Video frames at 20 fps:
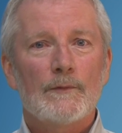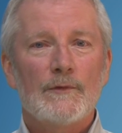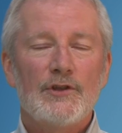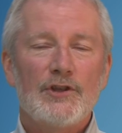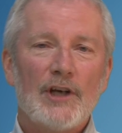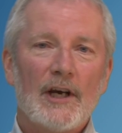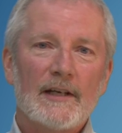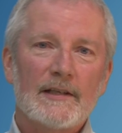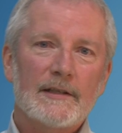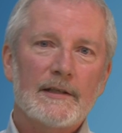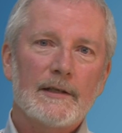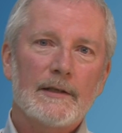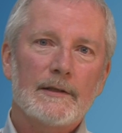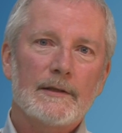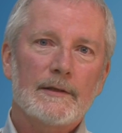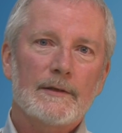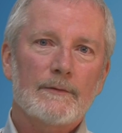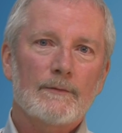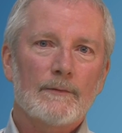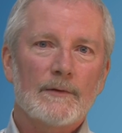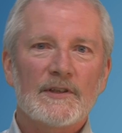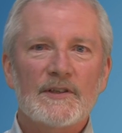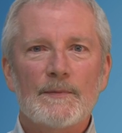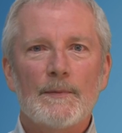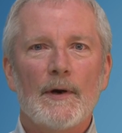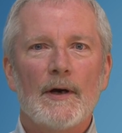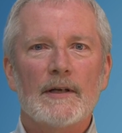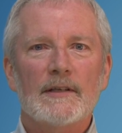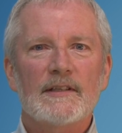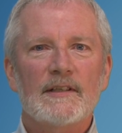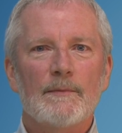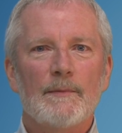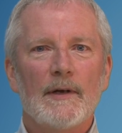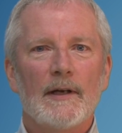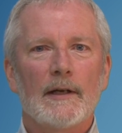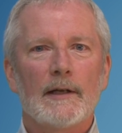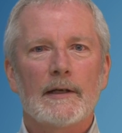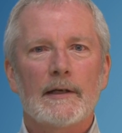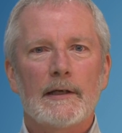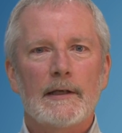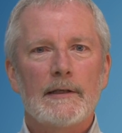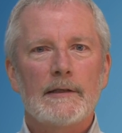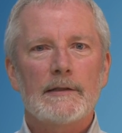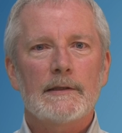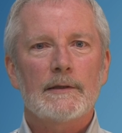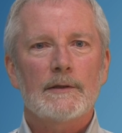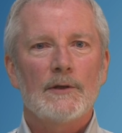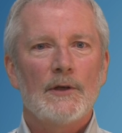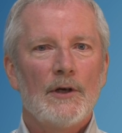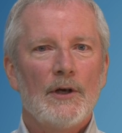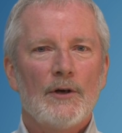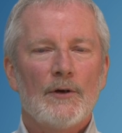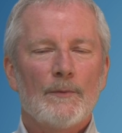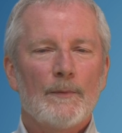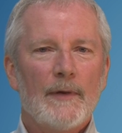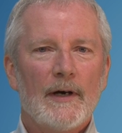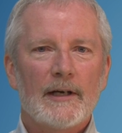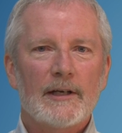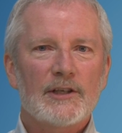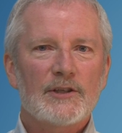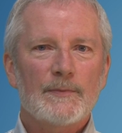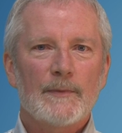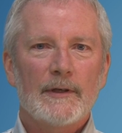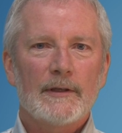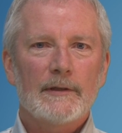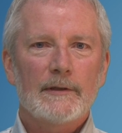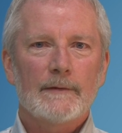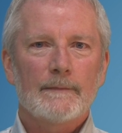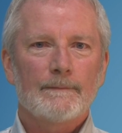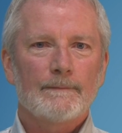justice, responsibilities, punishment.